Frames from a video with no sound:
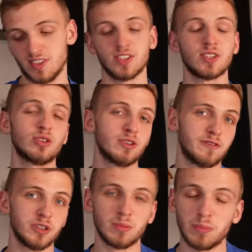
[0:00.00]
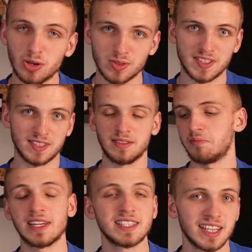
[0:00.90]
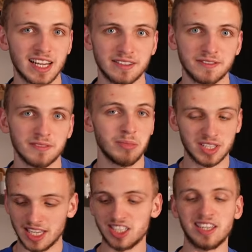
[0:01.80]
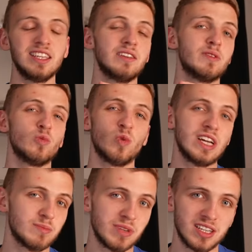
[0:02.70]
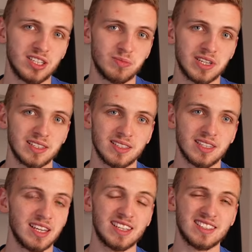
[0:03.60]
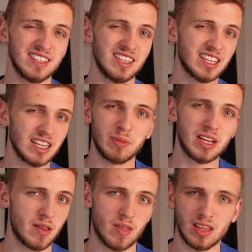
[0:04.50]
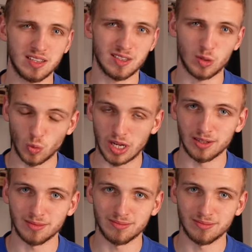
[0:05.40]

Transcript: also good for your bones, mental health, potentially even weight management, and a couple other things as well.